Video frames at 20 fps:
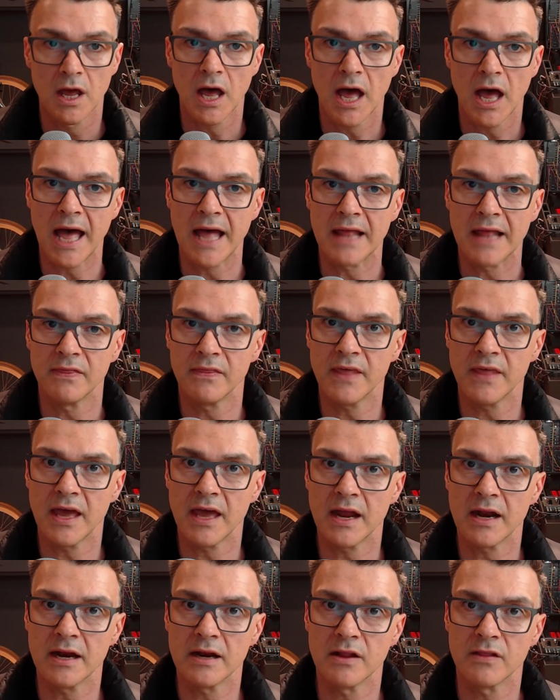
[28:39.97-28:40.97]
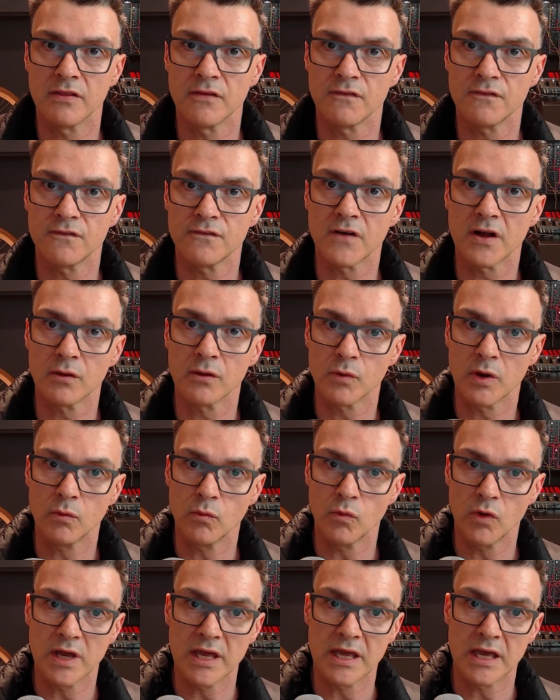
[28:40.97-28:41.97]
and then the following
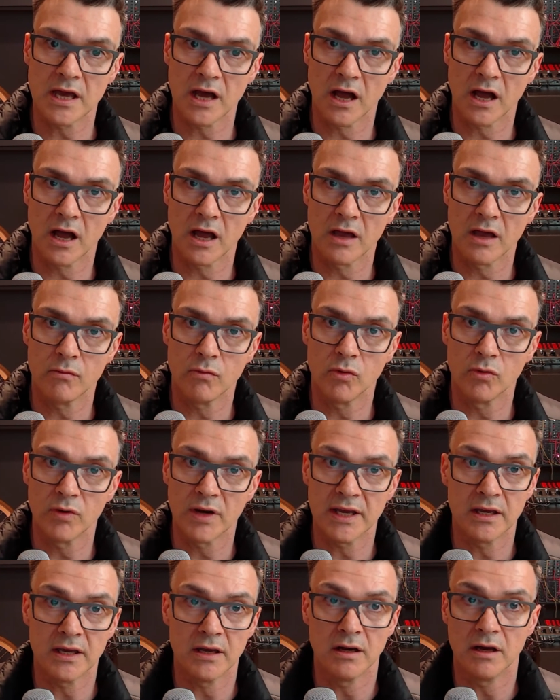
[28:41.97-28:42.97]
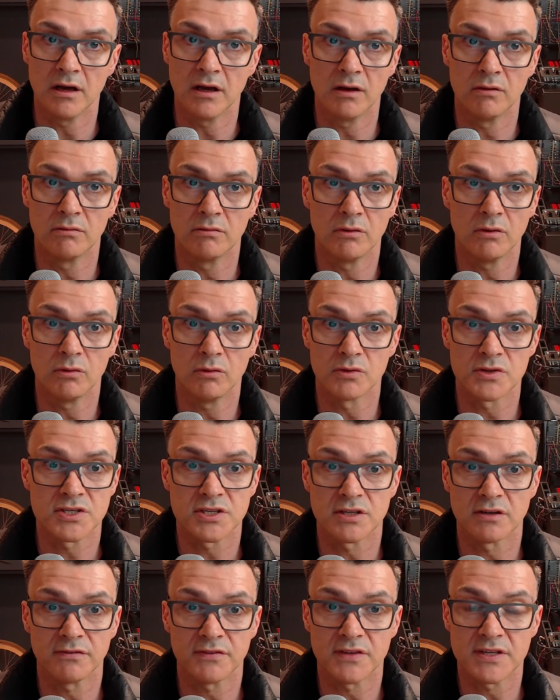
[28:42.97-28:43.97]
week I will let you know all the
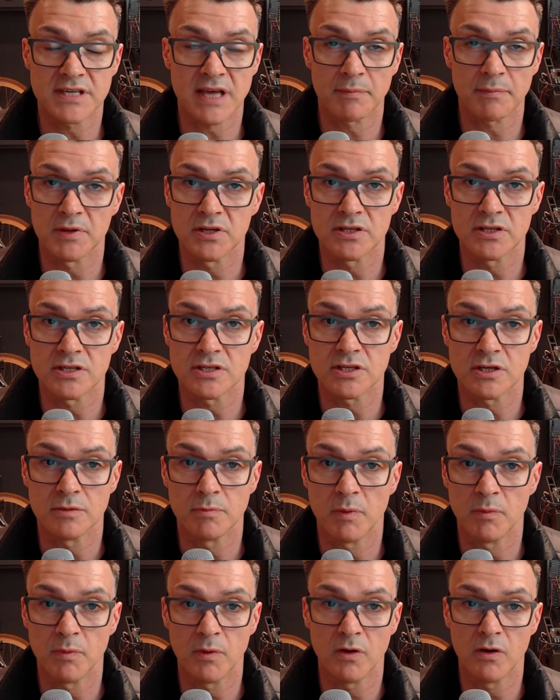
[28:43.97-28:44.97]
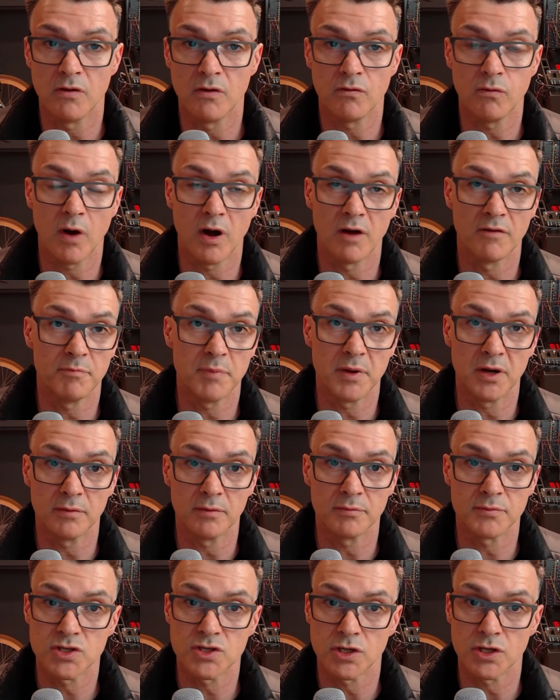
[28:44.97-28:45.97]
stuff that's happened at Super Booth, what I've been
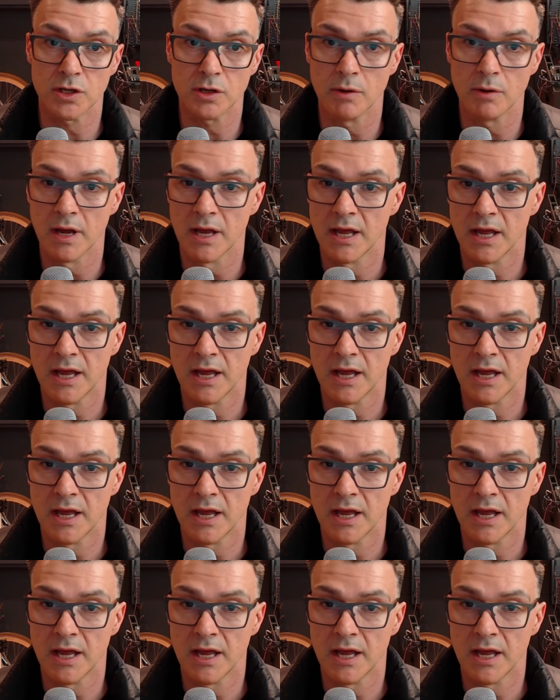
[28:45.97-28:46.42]
up to,